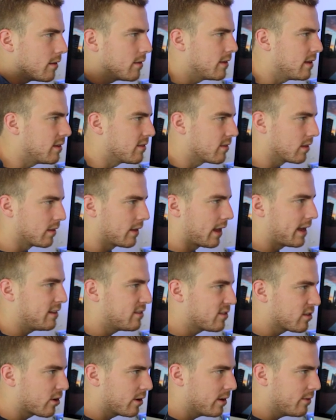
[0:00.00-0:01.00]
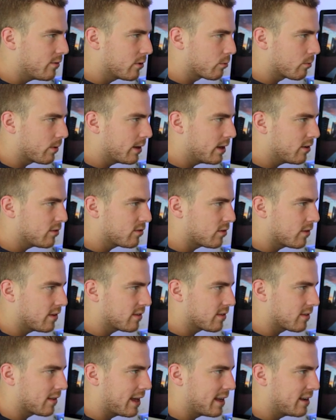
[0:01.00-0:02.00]
These lights aren't even real, so
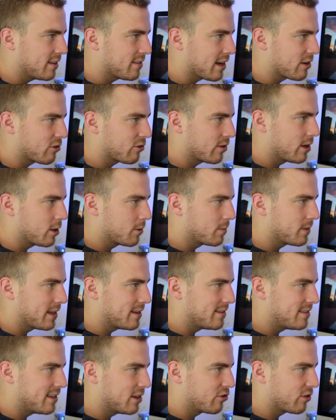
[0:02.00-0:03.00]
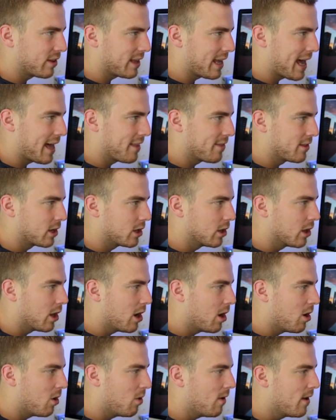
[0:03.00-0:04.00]
this light is actually here, but they digitally add the
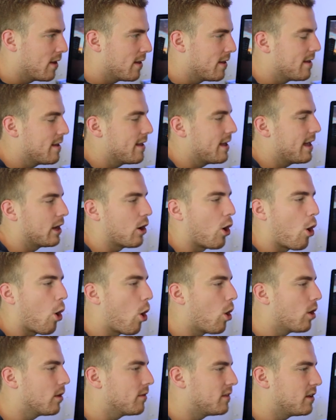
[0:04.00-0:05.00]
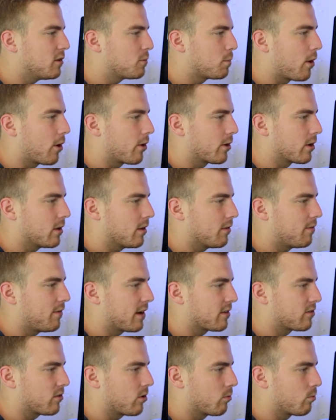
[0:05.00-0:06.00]
glow, and all of these particle
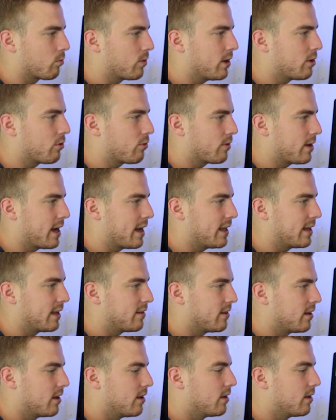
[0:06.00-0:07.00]
effects are recreated.